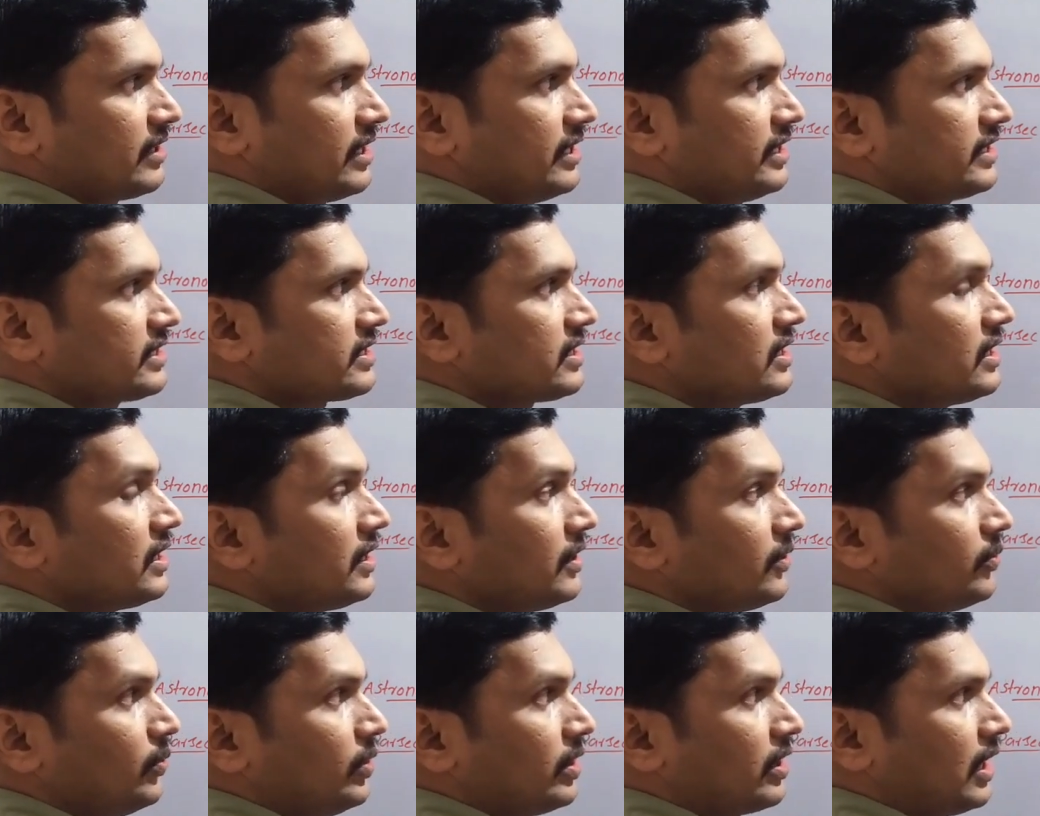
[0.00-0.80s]
That is
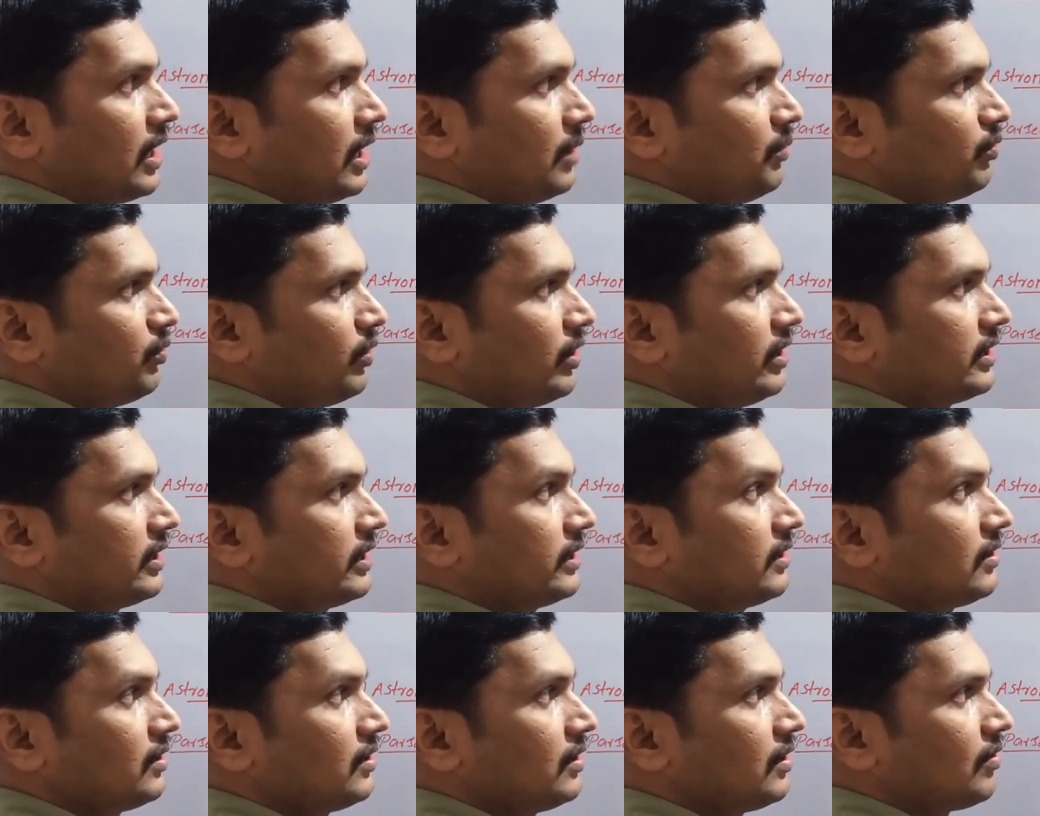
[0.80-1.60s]
we
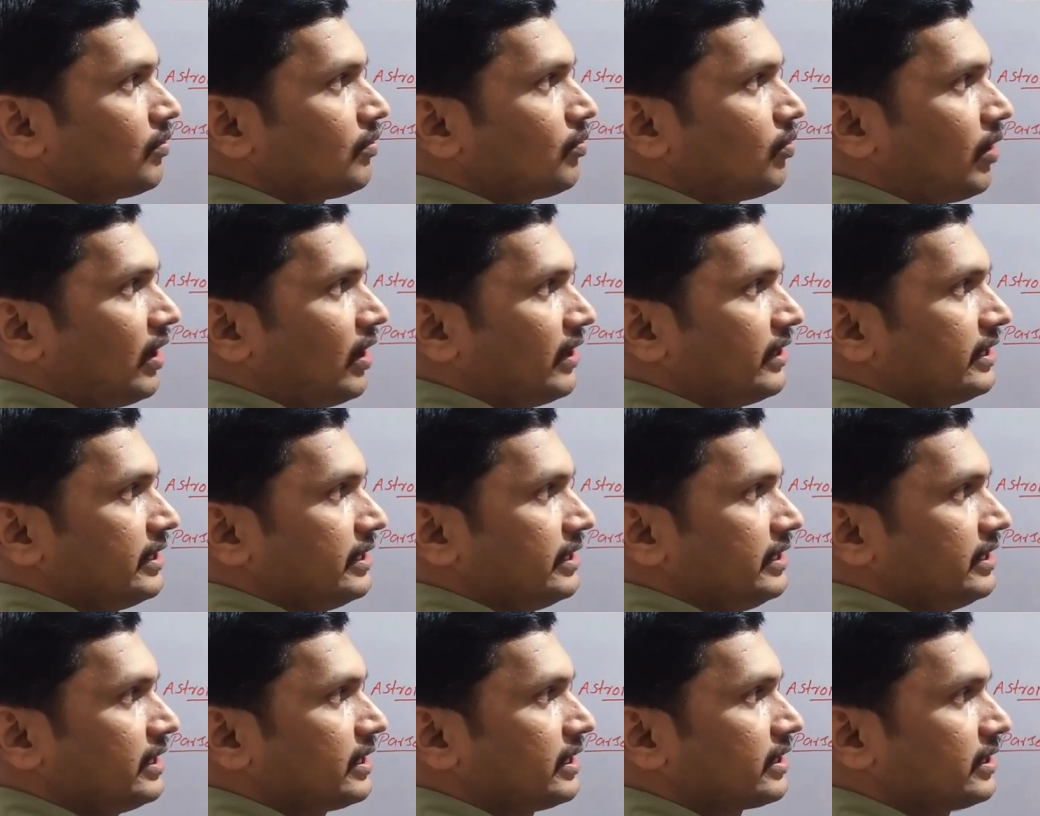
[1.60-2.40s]
converted 1
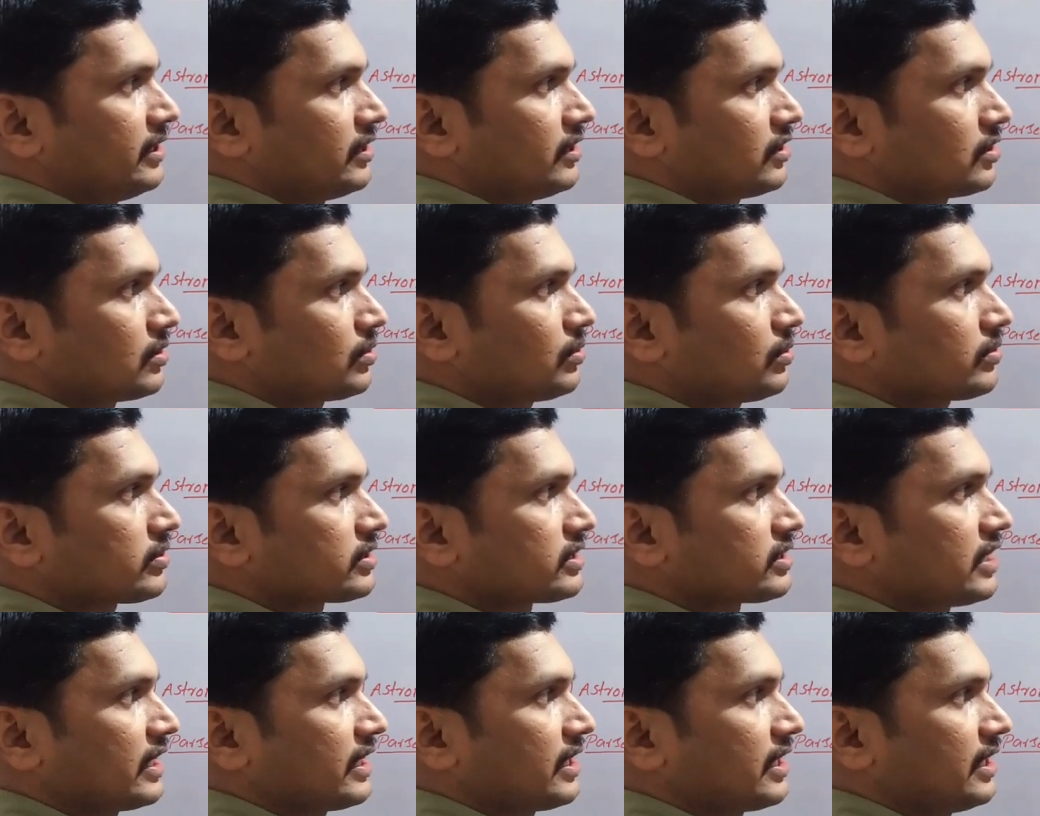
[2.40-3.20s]
year into
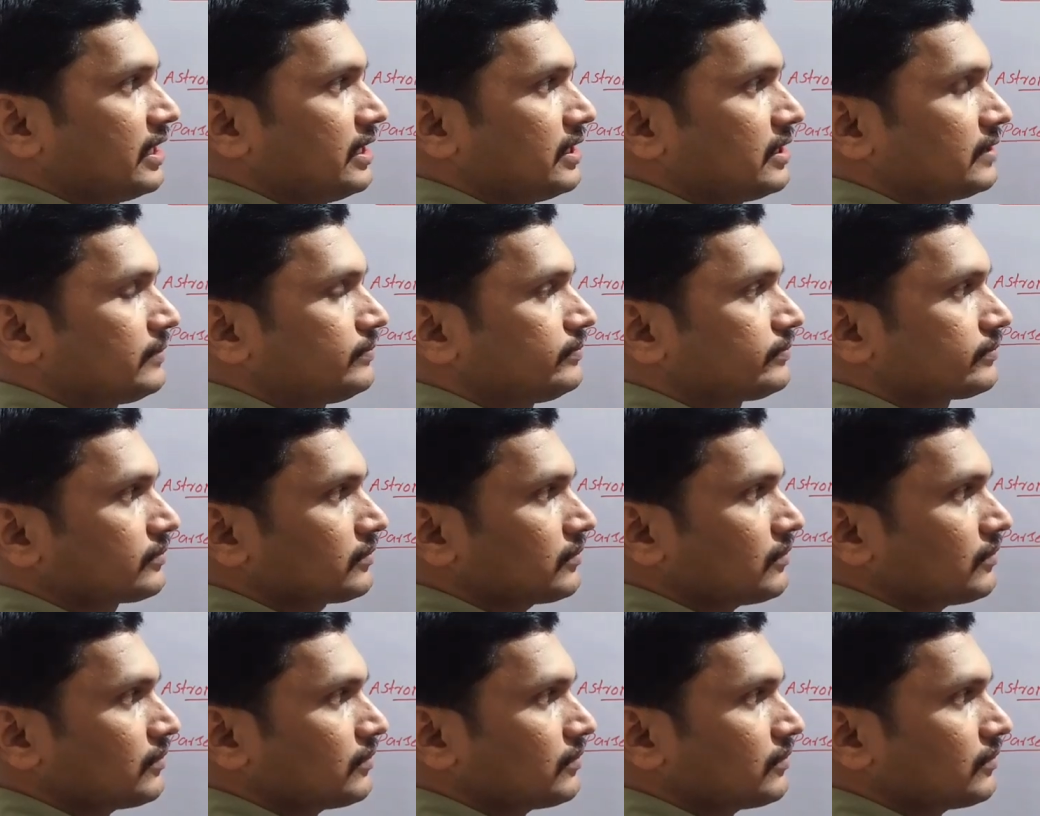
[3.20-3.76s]
second.